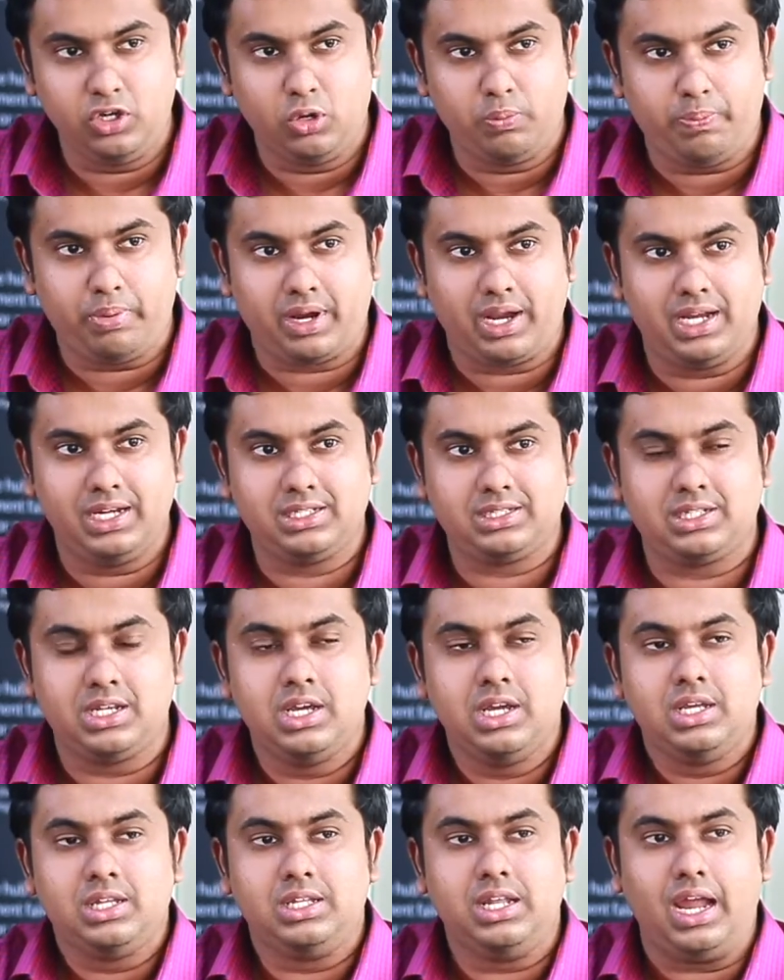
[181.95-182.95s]
your price.
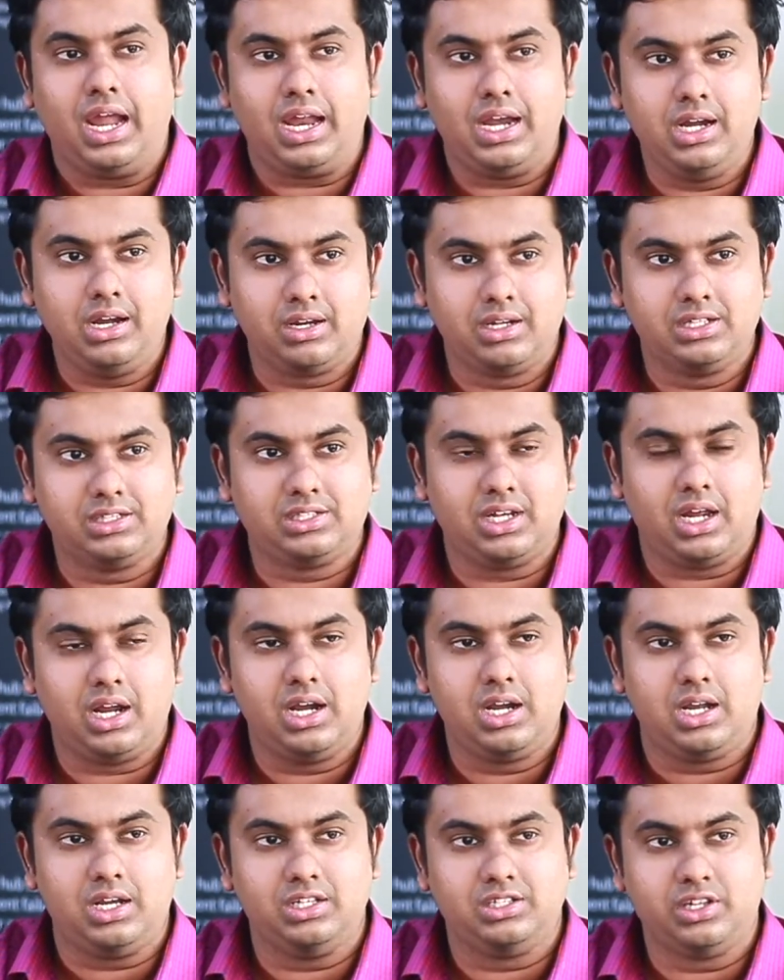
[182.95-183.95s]
The end
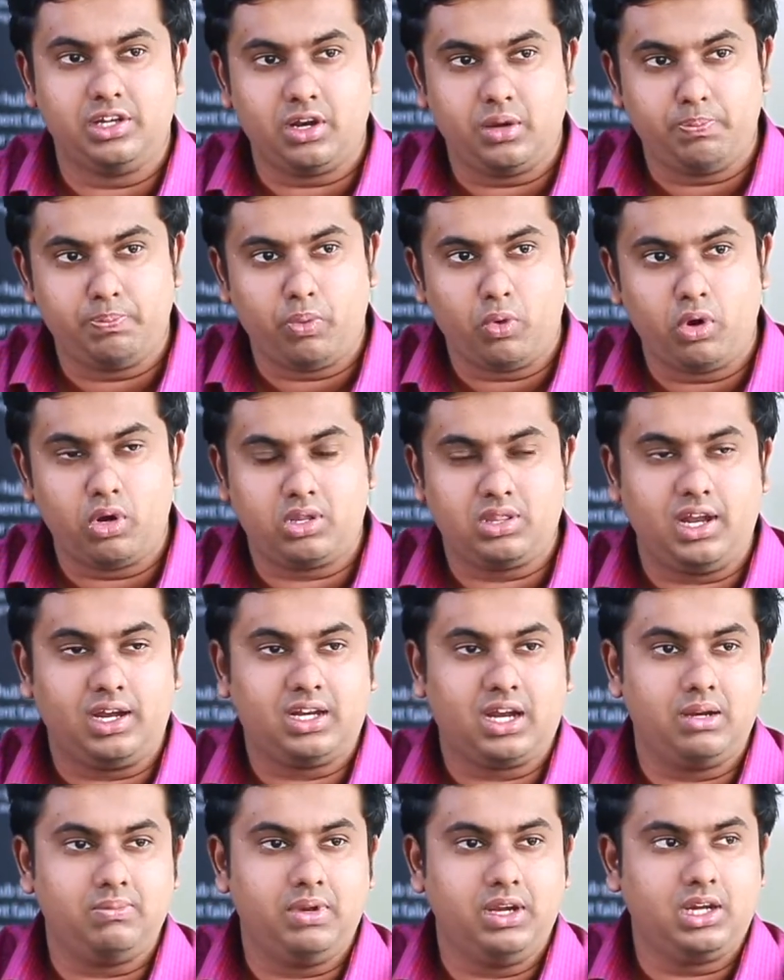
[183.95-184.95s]
result is a report
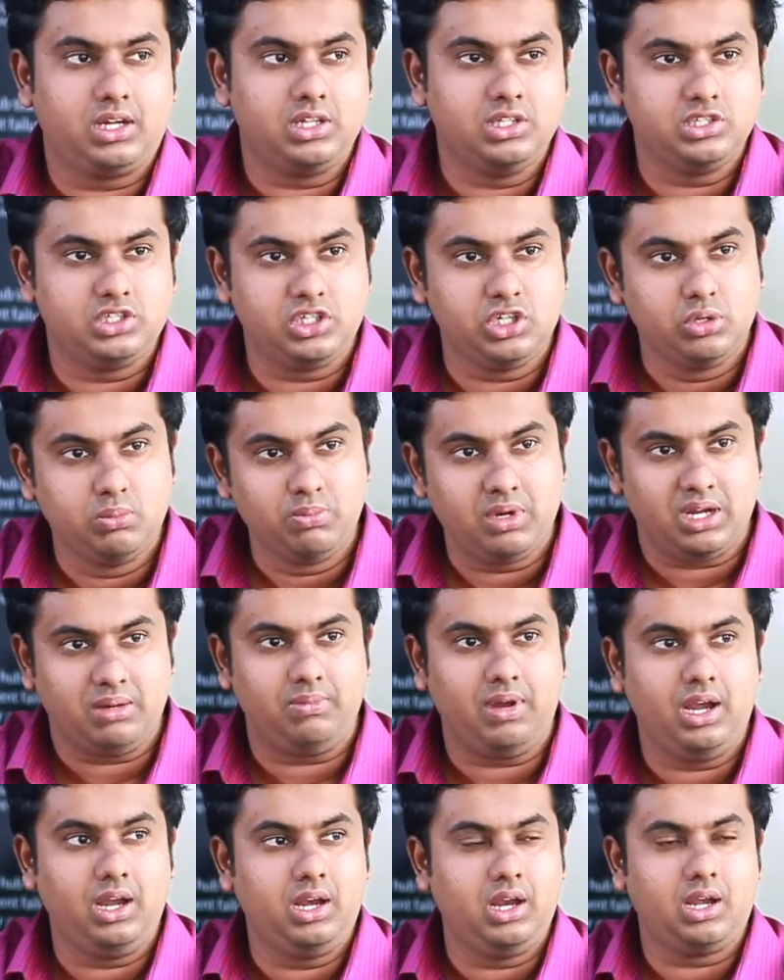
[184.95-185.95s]
that can be consumed
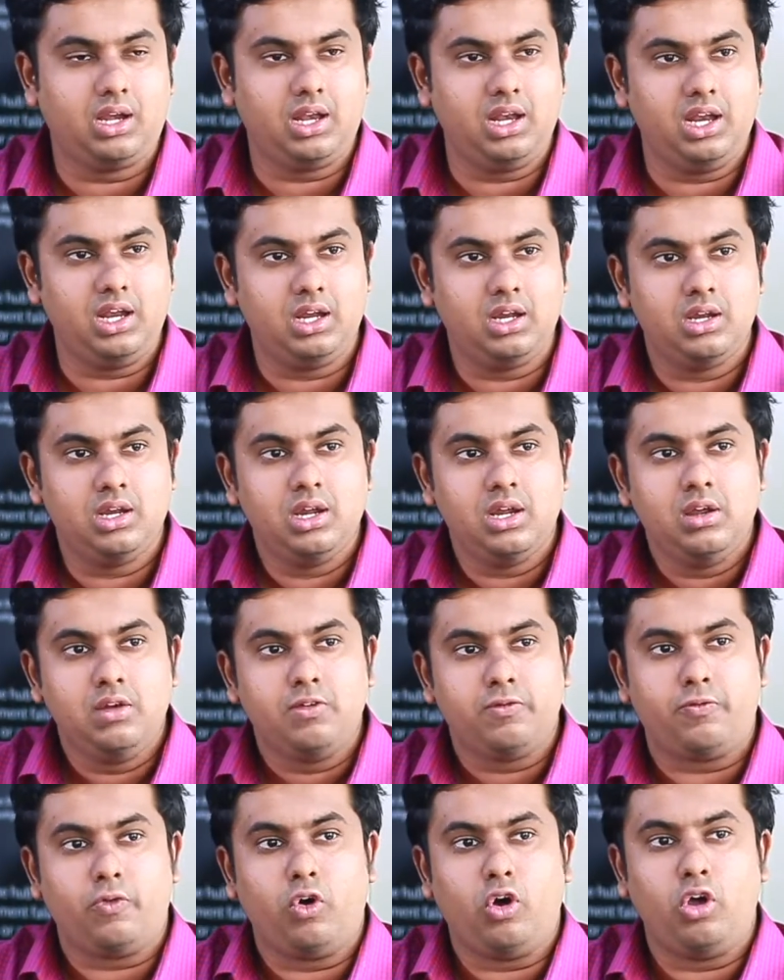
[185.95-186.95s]
immediately
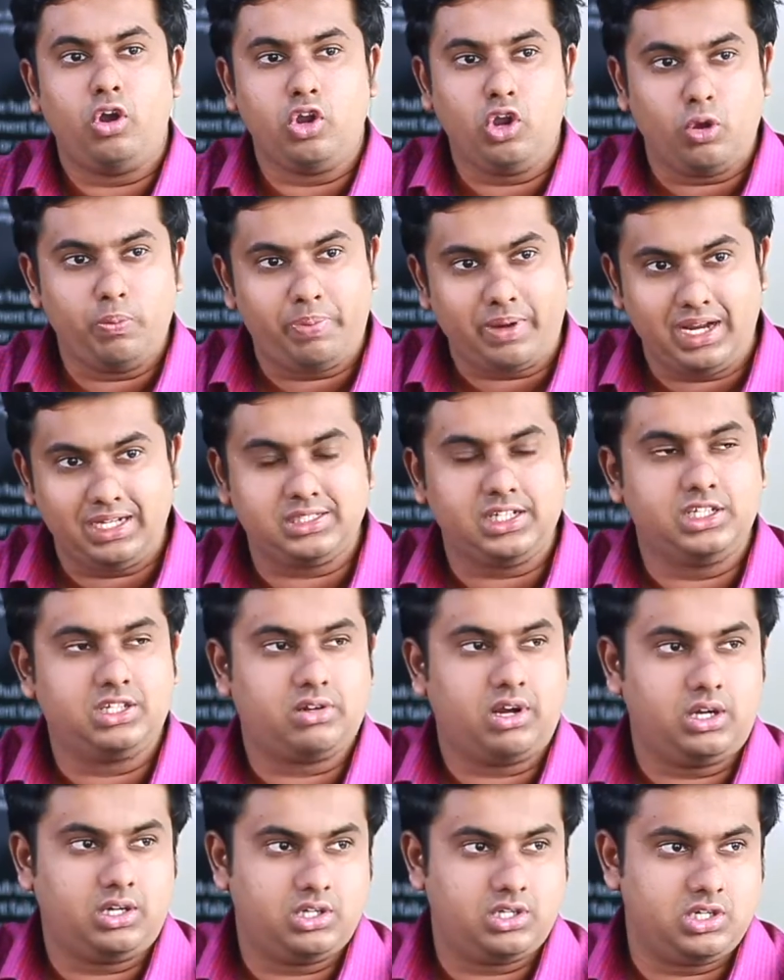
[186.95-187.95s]
for your pricing
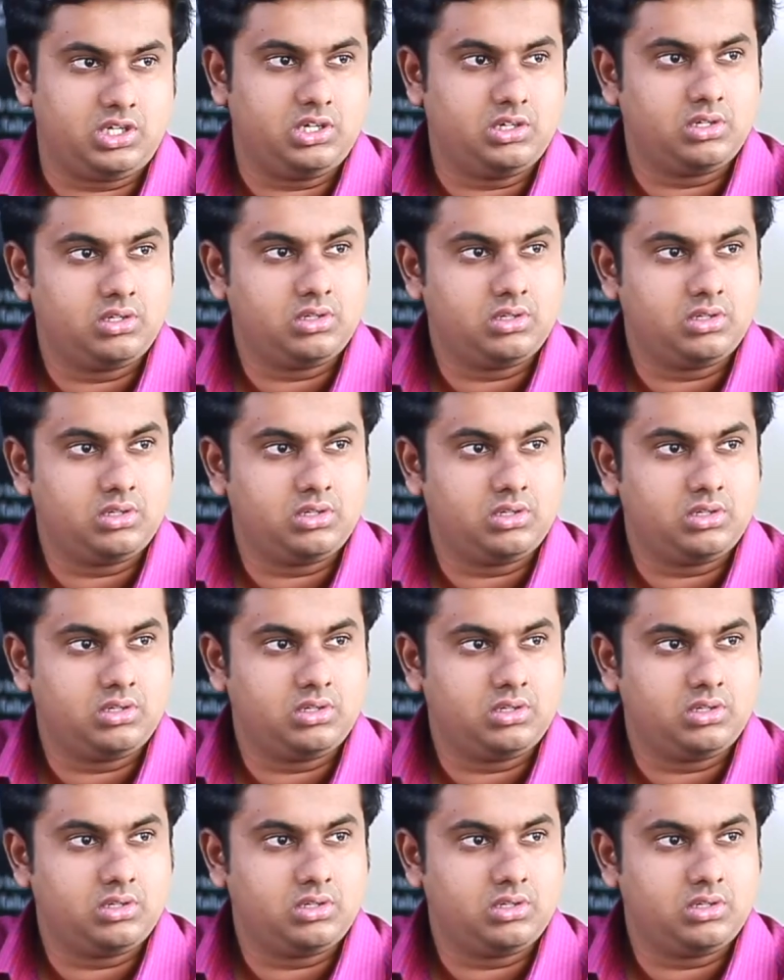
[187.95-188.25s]
strategy.